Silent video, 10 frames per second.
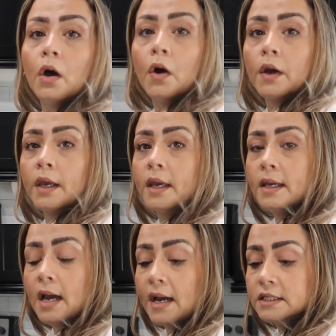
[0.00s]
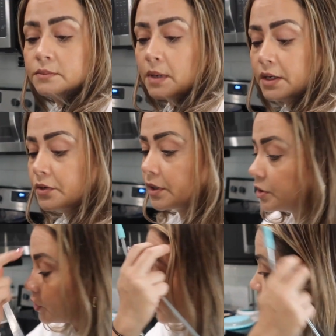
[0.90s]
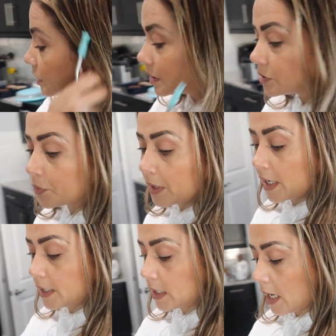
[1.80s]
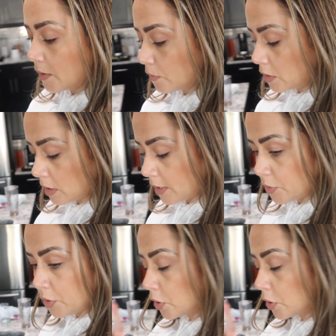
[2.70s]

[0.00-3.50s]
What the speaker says: out. Okay guys, my green juice is ready. I will let you